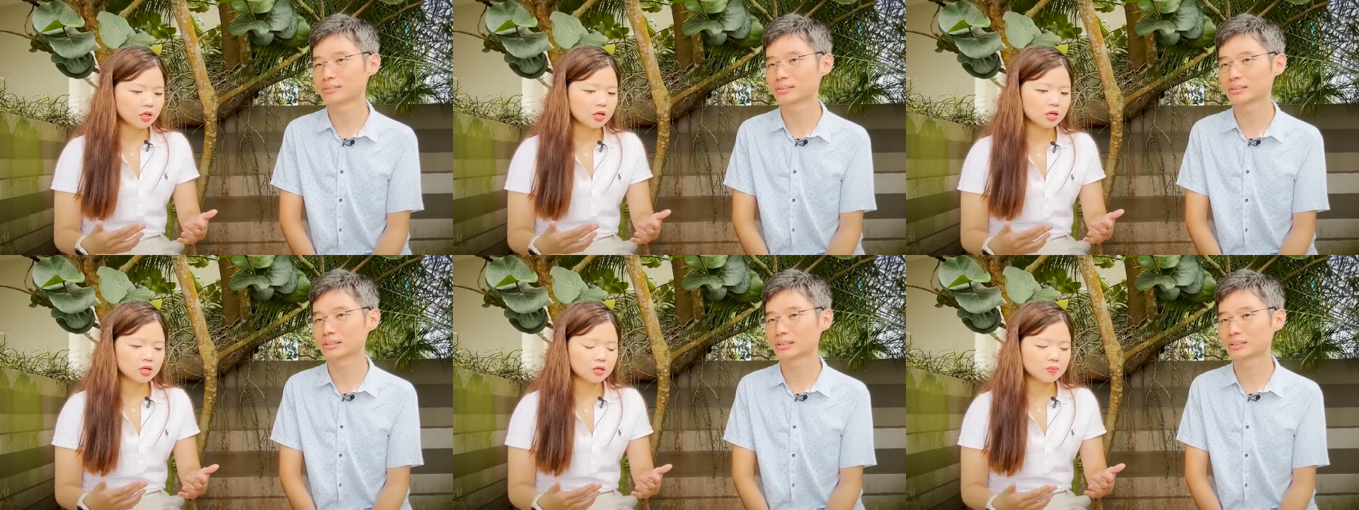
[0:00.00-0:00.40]

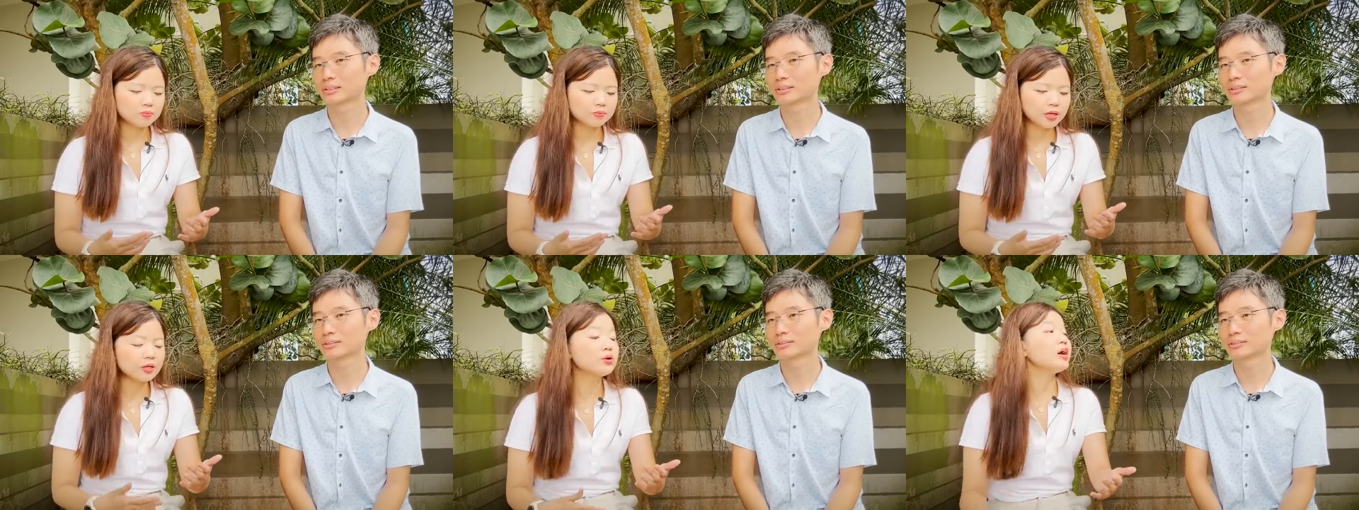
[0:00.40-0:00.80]
Speaker 1: um,
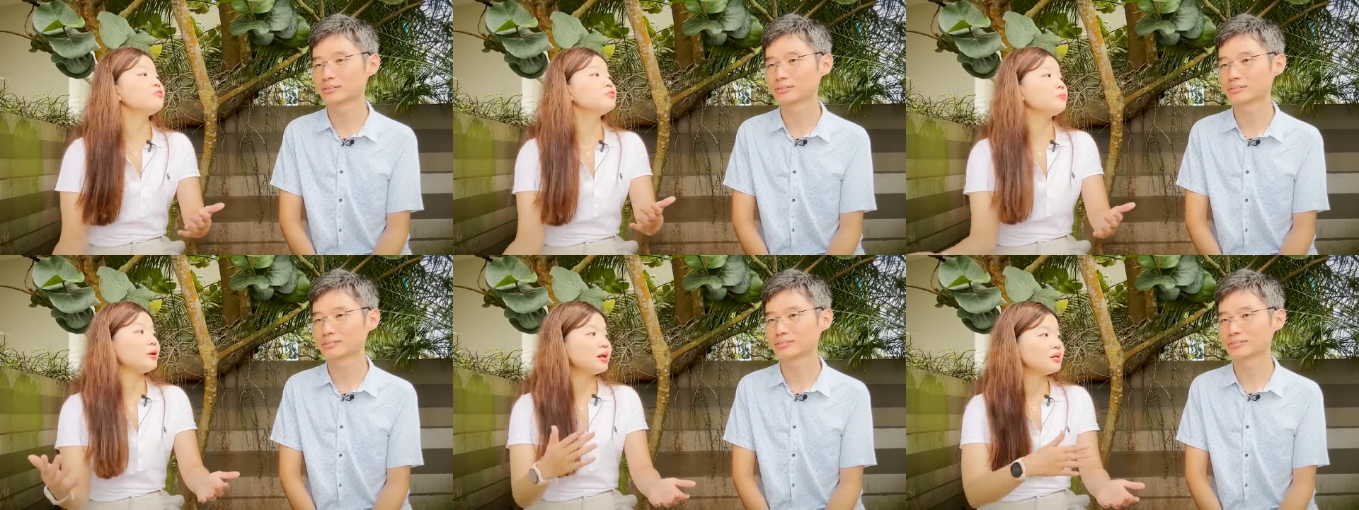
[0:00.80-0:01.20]
then you
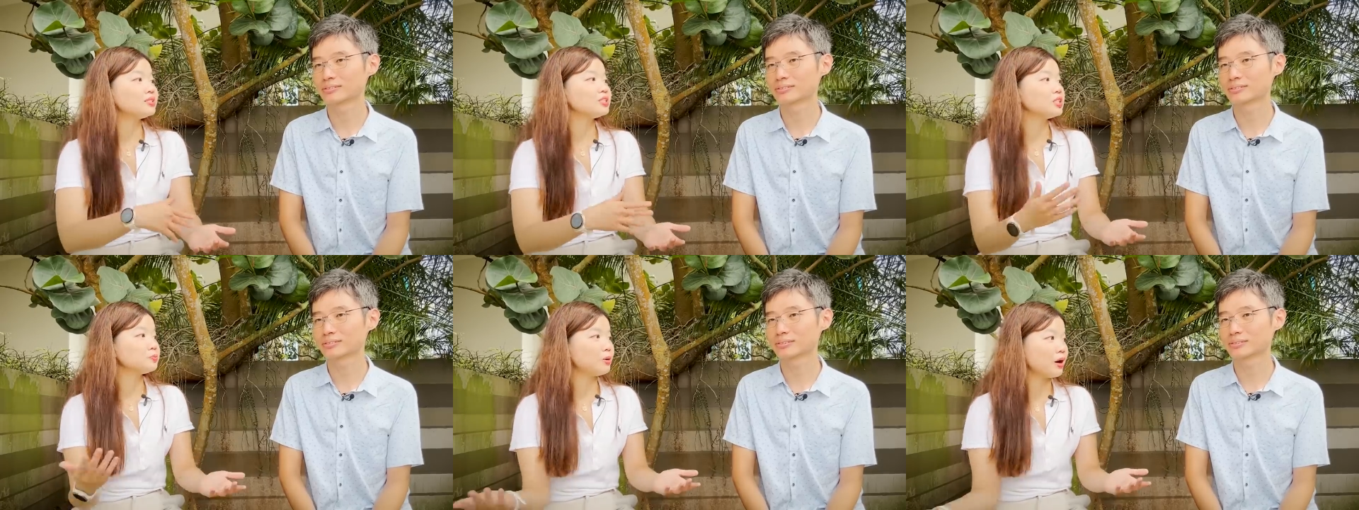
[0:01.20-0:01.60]
have to
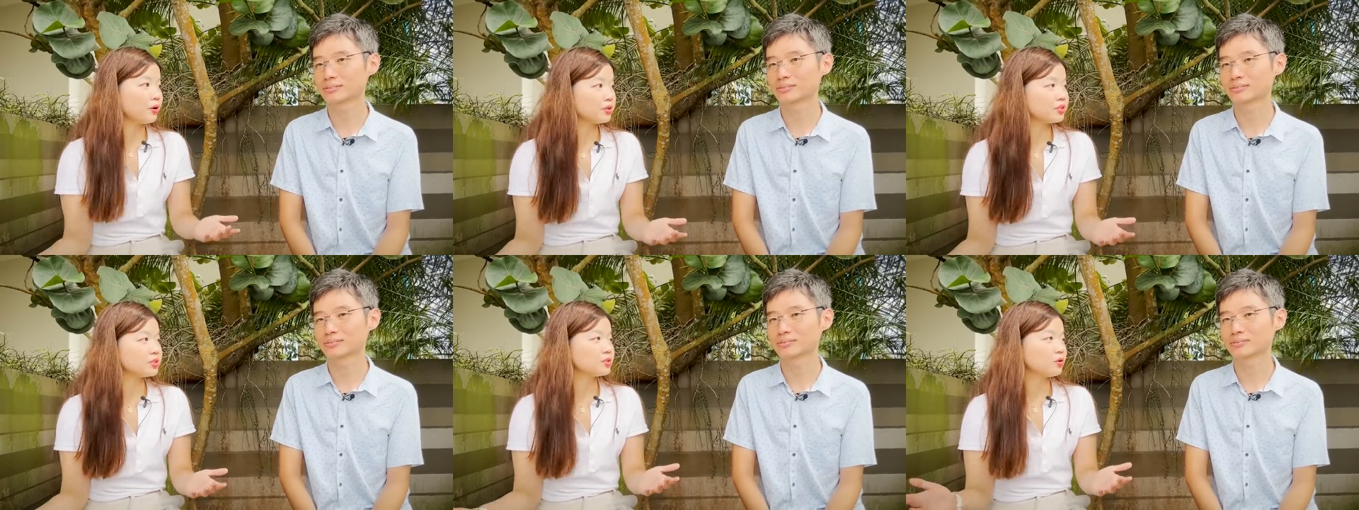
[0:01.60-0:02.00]
balance these
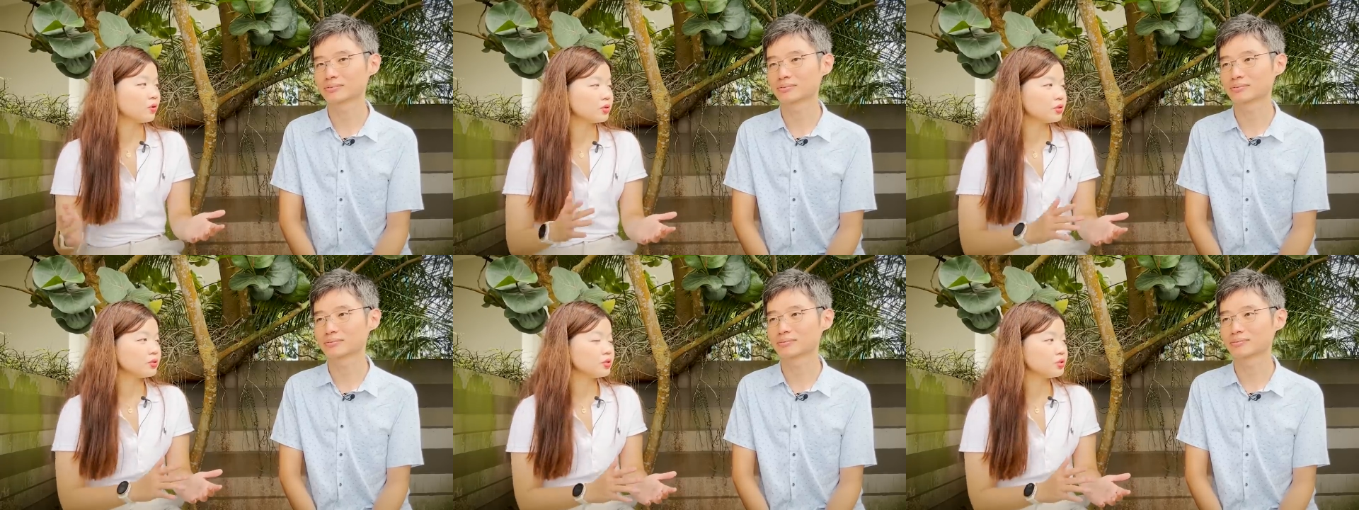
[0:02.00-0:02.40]
priorities
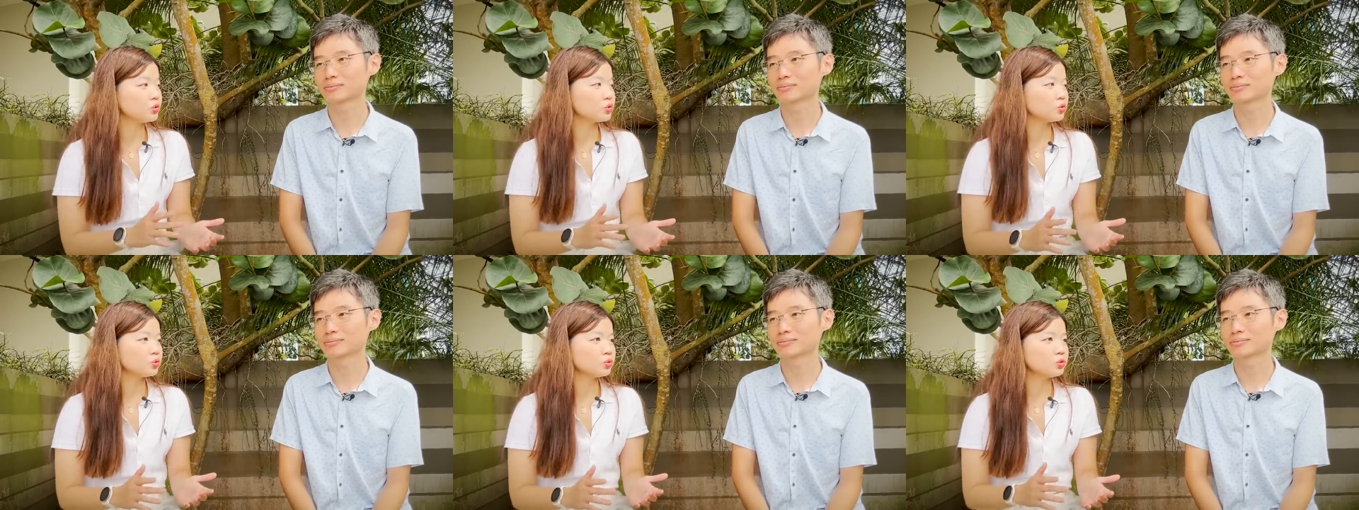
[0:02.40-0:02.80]
accordingly
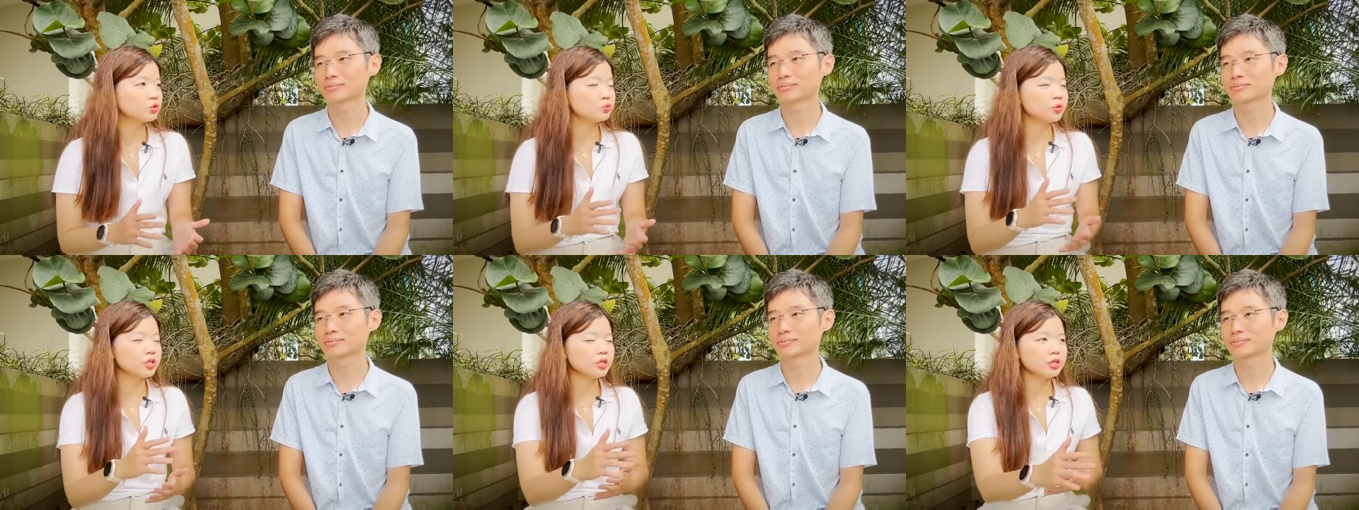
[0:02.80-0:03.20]
also. So
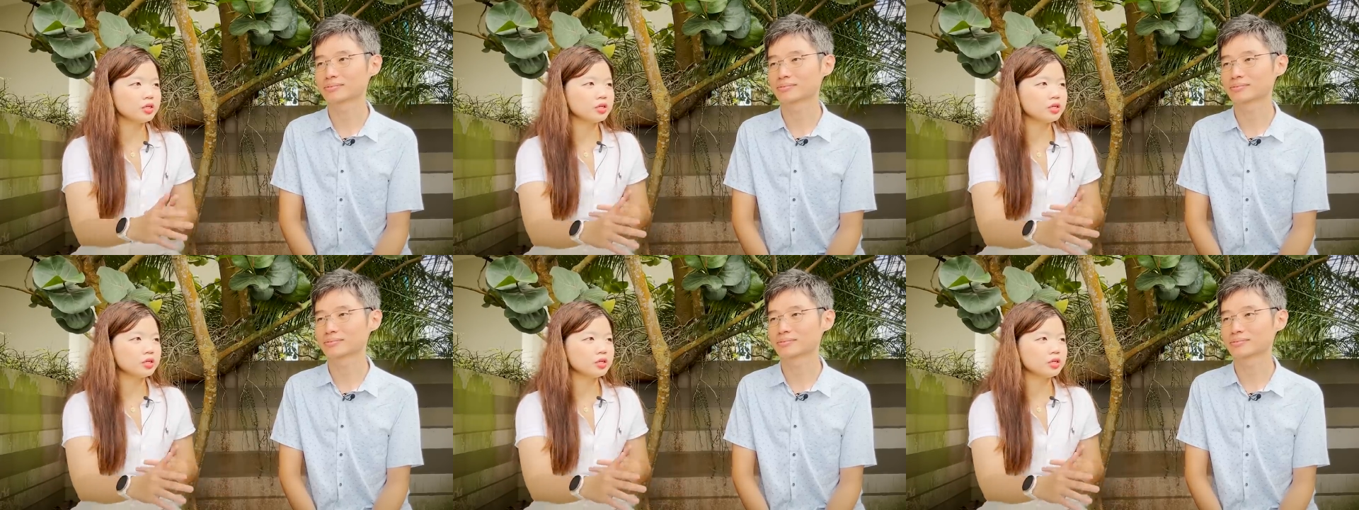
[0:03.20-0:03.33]
it's really